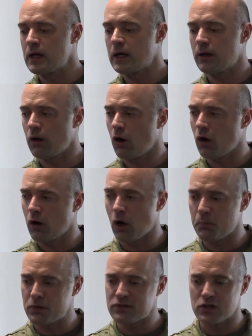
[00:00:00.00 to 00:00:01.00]

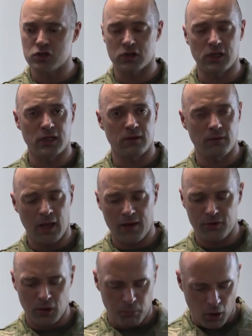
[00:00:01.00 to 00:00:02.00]
are potentially
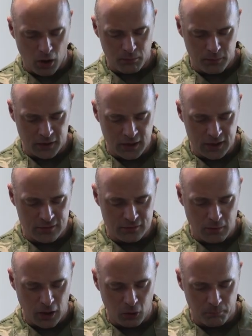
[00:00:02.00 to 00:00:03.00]
having a problem and they need
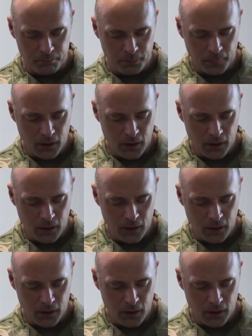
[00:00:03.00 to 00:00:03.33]
some help.